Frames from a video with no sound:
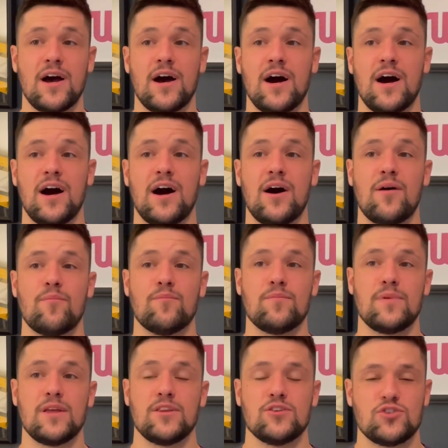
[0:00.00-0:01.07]
And
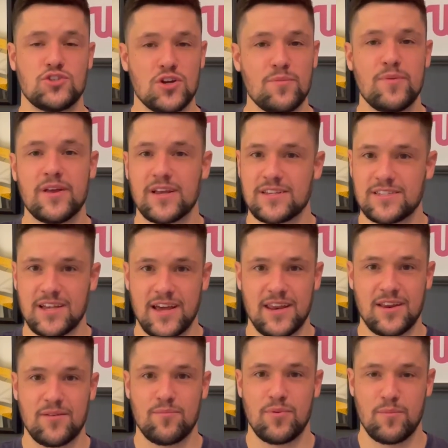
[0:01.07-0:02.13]
you should be
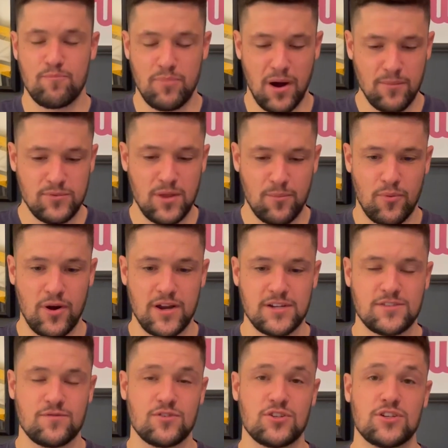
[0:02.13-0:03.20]
excited, but pump the brakes
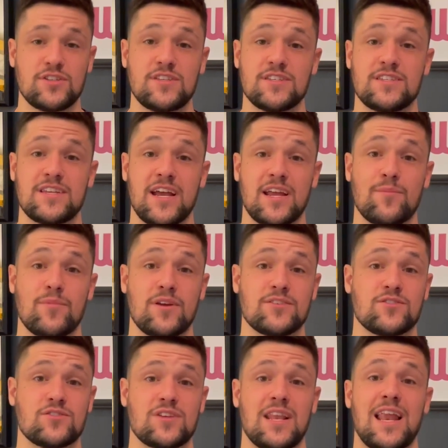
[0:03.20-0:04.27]
for just a second, because
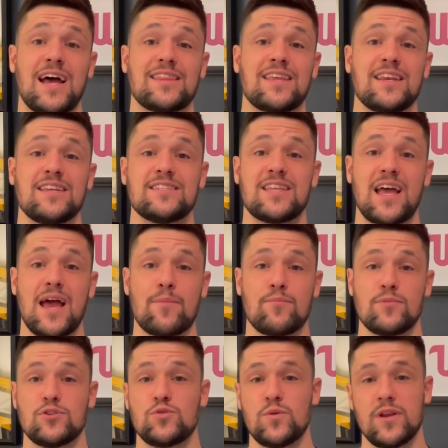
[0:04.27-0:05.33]
there's a lot that needs to happen
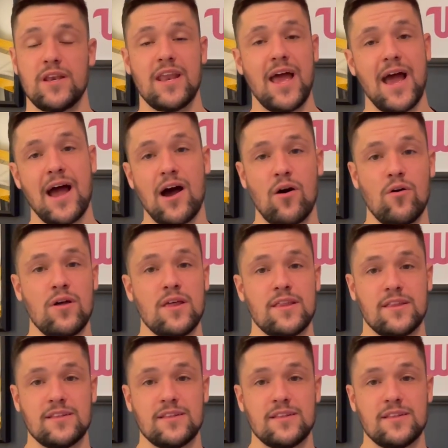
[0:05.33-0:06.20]
between now,